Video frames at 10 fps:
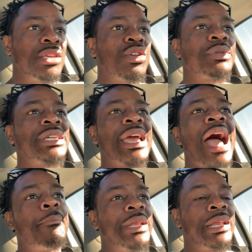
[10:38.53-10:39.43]
you know what I'm saying?
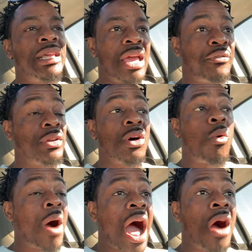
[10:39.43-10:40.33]
I've been in the game for a little
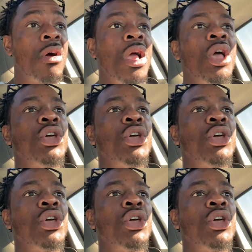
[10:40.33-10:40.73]
while.